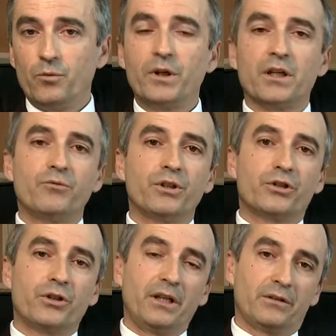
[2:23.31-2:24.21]
We can
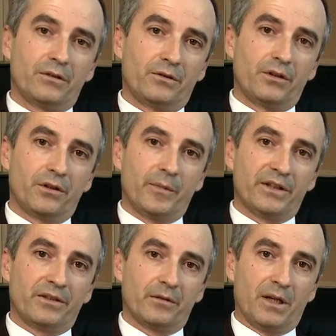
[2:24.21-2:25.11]
retreat to the
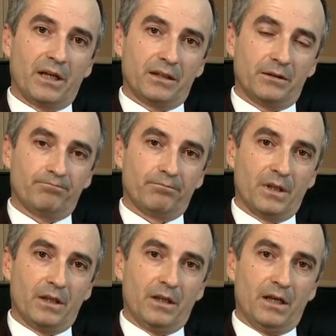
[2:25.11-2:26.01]
domestic market,
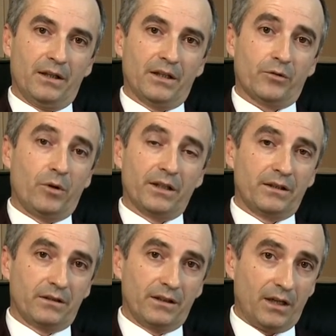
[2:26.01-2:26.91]
and that's quite
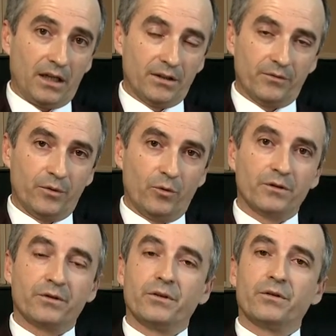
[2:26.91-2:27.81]
easily done if we
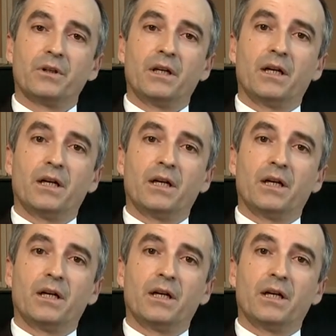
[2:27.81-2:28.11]
wanted to,